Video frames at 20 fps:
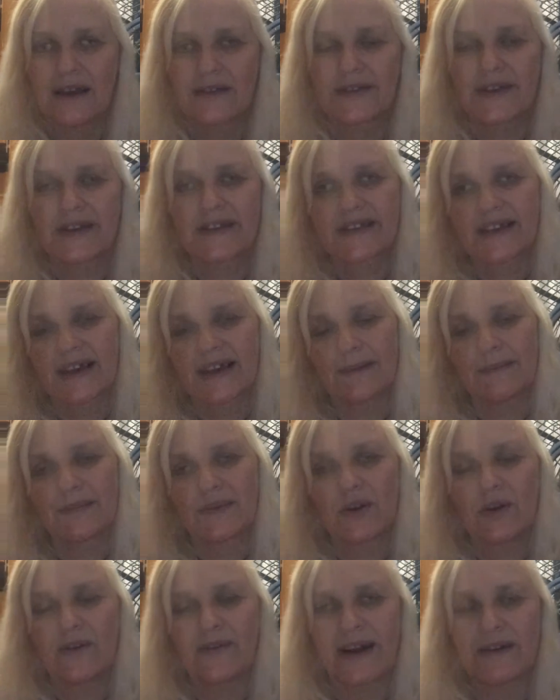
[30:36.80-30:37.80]
They skipped
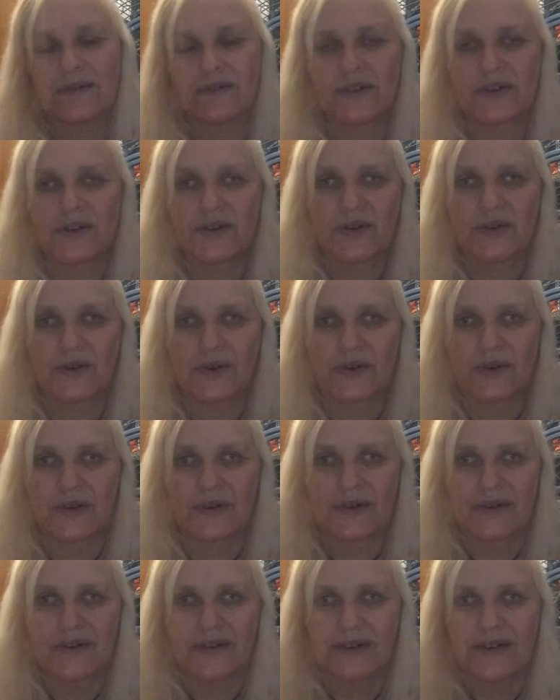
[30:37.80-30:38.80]
off out the door.
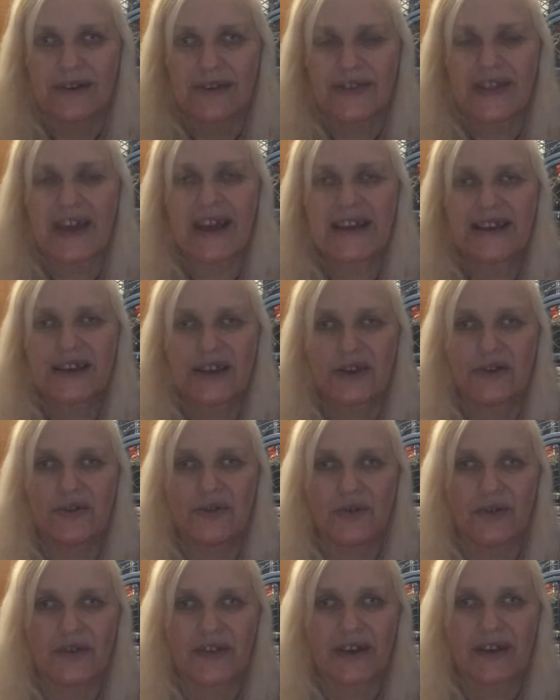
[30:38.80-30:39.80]
"Thank you,
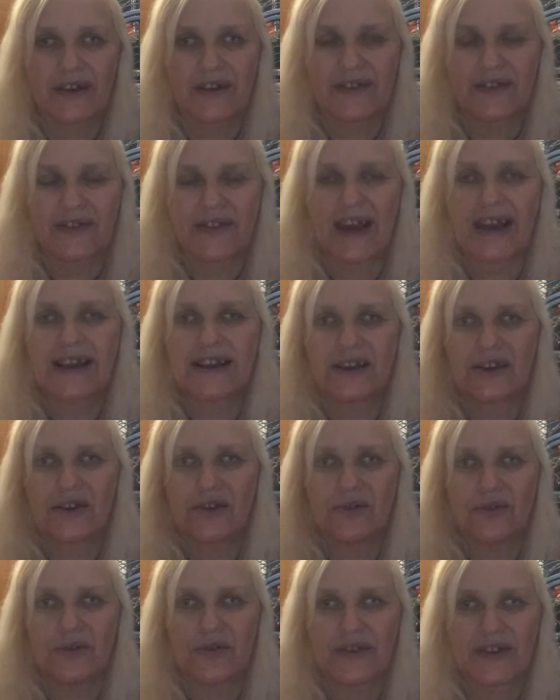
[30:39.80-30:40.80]
Rosa. Thank
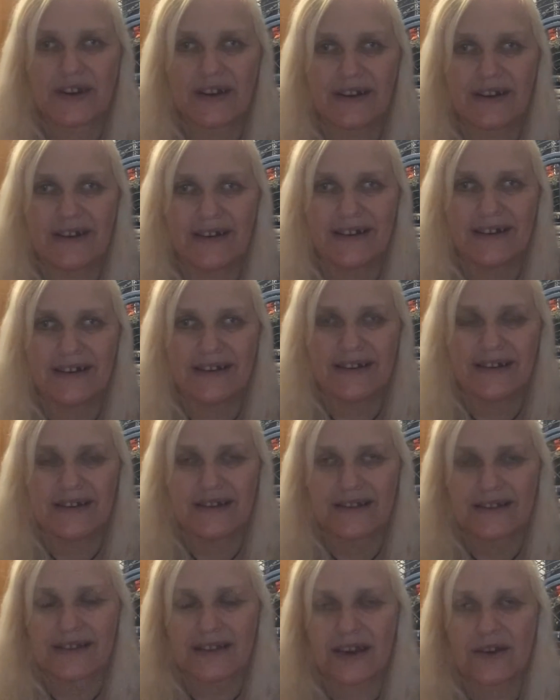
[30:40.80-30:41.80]
you, Rosa,"
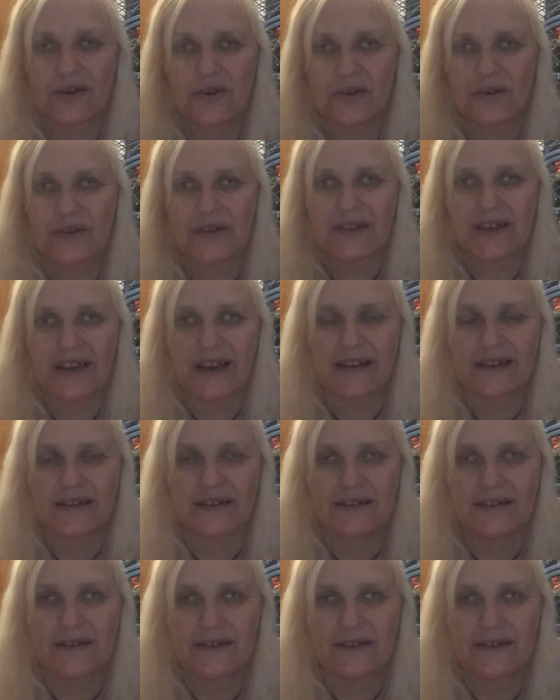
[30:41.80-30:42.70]
they all said.